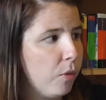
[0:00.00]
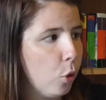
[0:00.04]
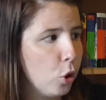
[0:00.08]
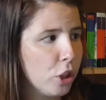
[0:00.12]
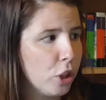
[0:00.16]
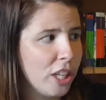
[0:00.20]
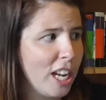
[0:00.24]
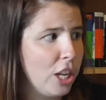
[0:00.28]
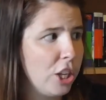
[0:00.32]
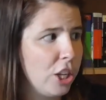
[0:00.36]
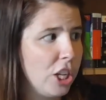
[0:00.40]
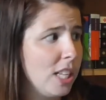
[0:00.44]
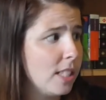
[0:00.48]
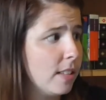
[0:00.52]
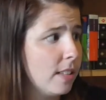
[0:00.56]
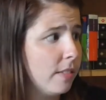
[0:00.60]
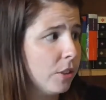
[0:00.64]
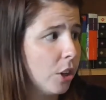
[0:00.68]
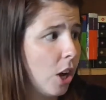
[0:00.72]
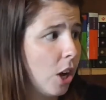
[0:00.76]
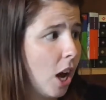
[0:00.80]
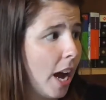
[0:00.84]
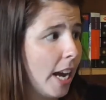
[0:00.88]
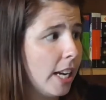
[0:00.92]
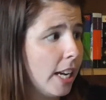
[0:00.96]
14 years
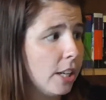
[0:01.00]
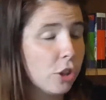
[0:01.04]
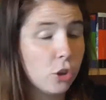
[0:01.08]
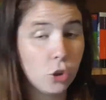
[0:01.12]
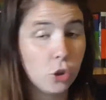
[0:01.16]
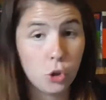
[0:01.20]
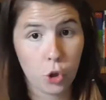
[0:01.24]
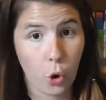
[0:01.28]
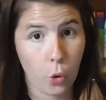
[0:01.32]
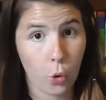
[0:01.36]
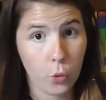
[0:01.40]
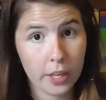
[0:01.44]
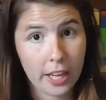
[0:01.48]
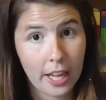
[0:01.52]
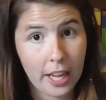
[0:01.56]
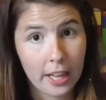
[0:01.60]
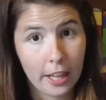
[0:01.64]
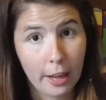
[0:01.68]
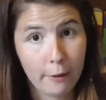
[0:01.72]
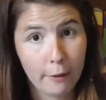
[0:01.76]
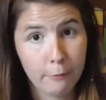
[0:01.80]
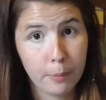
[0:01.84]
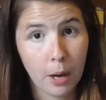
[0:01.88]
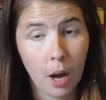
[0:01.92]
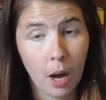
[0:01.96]
of night. Don't
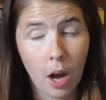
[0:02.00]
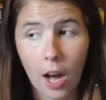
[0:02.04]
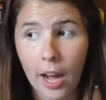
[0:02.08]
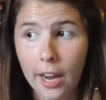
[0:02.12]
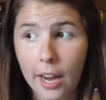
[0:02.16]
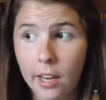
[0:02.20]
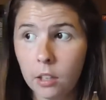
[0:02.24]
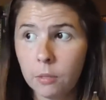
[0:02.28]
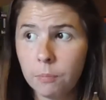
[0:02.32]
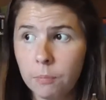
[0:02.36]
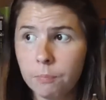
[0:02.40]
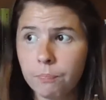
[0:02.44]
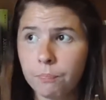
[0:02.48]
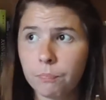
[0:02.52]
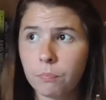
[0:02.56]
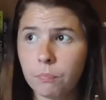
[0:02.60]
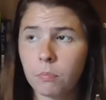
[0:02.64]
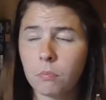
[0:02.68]
get left behind.